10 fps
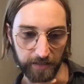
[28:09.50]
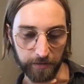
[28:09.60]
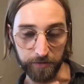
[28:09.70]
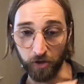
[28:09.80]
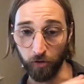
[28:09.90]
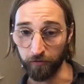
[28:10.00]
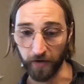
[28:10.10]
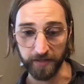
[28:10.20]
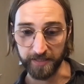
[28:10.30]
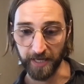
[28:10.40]
he was a
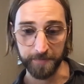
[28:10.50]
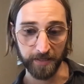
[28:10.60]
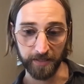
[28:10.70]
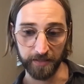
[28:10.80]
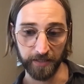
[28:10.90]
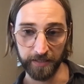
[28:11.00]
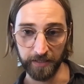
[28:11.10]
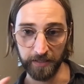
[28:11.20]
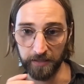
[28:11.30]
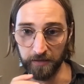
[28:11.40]
glorified skeptic, and then
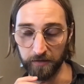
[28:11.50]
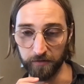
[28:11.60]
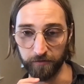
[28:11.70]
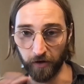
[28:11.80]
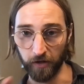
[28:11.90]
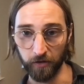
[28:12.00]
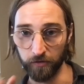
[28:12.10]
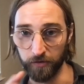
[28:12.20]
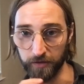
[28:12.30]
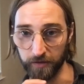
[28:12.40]
he
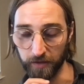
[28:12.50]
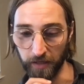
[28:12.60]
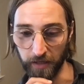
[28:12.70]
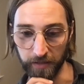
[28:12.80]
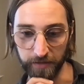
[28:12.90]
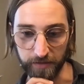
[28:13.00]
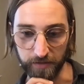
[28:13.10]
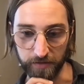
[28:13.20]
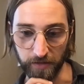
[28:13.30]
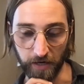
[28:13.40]
followed
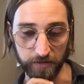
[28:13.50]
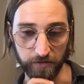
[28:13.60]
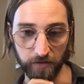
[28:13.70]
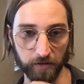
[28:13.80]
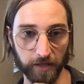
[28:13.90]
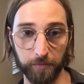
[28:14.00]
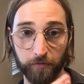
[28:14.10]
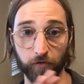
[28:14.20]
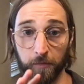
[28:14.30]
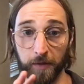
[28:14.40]
this doctor, like
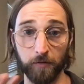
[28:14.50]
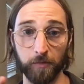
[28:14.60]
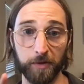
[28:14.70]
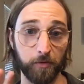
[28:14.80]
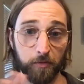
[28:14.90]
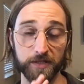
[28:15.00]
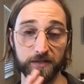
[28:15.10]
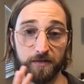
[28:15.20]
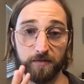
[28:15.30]
performing what people would